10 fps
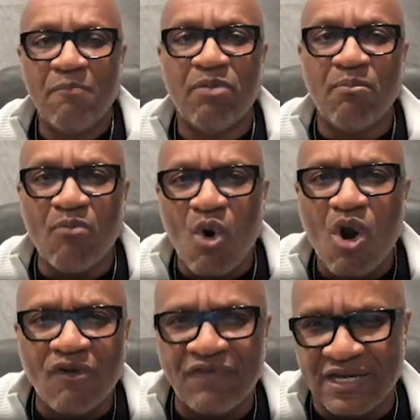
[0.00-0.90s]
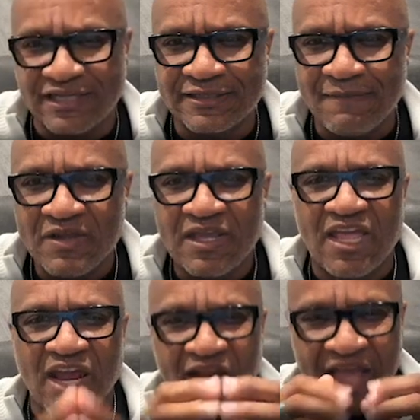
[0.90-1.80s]
but more of us
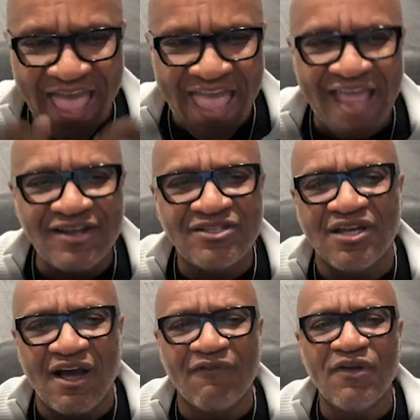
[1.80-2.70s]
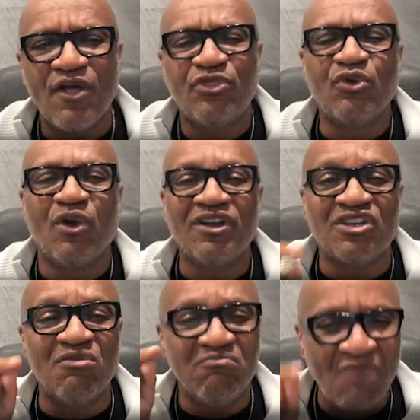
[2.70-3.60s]
can hang tough through a
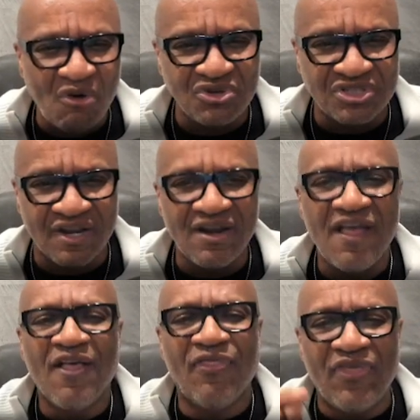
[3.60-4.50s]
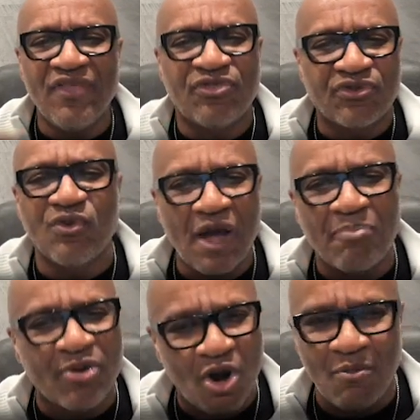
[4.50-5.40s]
demotion than through a
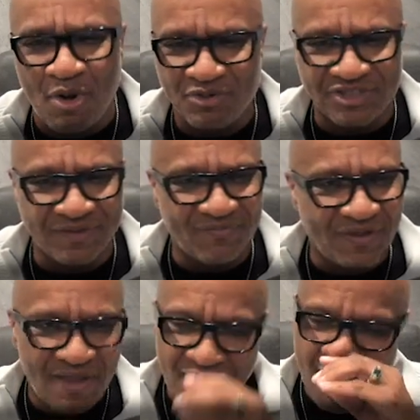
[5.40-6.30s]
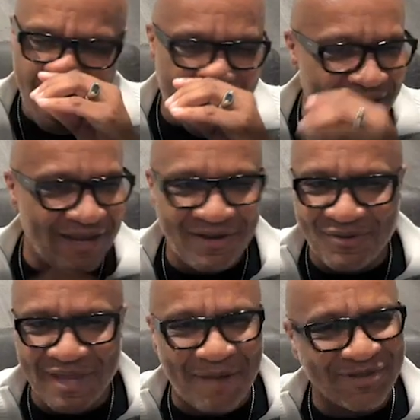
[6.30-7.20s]
promotion."
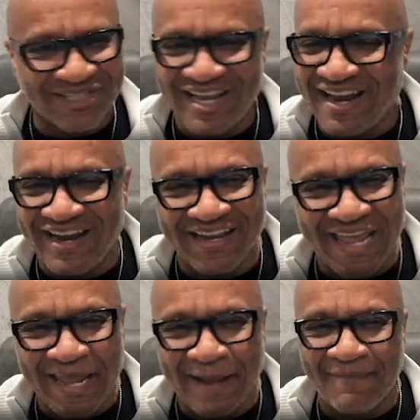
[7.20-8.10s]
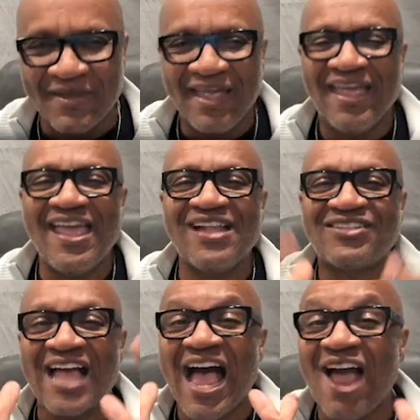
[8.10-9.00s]
Hallelujah. I'm going to say that again.
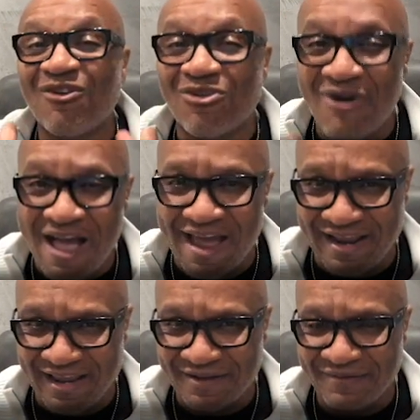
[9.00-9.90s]
It's ironic,